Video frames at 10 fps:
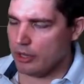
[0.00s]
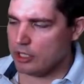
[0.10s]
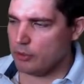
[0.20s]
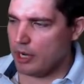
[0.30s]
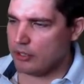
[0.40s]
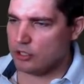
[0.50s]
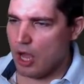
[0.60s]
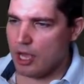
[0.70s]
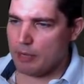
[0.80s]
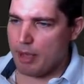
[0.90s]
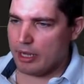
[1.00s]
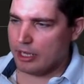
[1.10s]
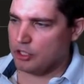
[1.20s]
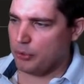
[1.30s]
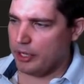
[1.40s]
this is what I was talking about
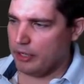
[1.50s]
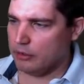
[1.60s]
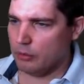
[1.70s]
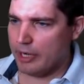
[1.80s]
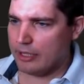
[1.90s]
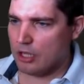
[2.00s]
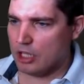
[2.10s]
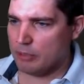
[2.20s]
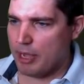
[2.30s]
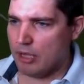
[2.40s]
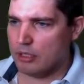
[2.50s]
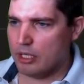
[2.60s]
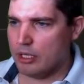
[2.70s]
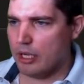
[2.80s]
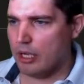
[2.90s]
on Twitter when I talked about
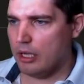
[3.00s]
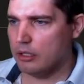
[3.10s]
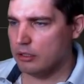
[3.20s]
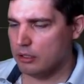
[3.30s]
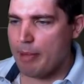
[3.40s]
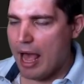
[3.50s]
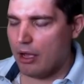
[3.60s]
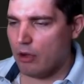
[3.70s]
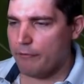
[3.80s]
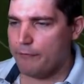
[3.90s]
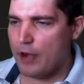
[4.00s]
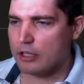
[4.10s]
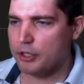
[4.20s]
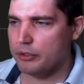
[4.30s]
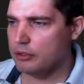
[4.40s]
the, come on. Oh,
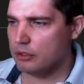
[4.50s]
fuck, dude.